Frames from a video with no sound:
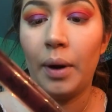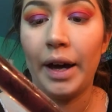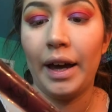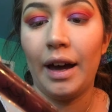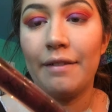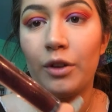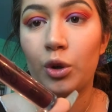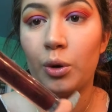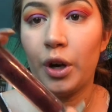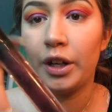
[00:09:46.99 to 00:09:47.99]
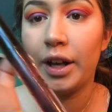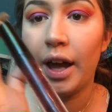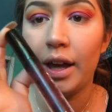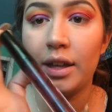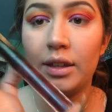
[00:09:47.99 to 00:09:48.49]
I have Court
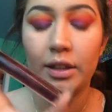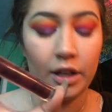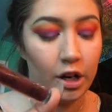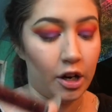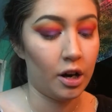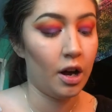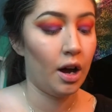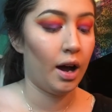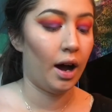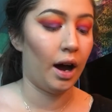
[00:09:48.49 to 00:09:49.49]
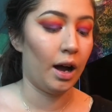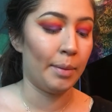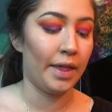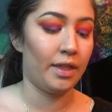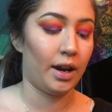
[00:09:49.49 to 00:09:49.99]
K here,
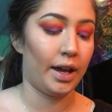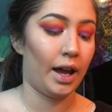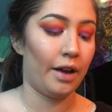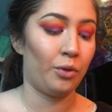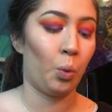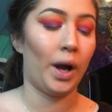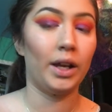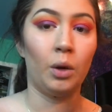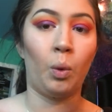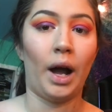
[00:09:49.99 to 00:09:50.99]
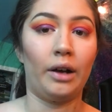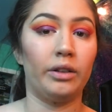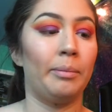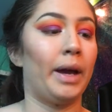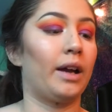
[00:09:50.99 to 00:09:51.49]
and then I have Wet n
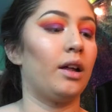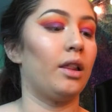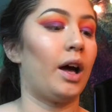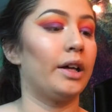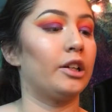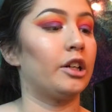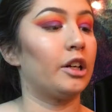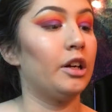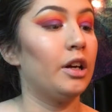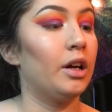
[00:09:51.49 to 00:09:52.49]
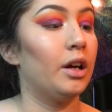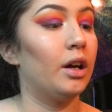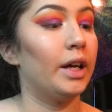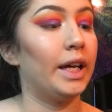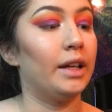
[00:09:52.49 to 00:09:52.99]
Wild Mega Liner
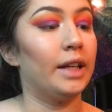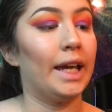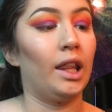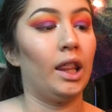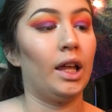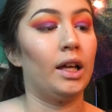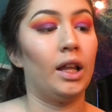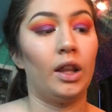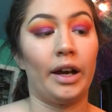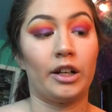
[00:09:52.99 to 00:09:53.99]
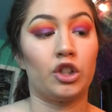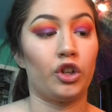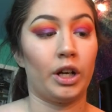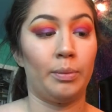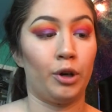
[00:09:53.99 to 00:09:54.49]
in a
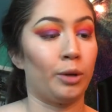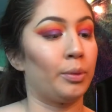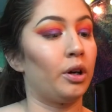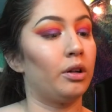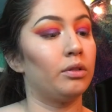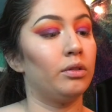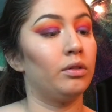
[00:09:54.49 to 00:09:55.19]
electric purple.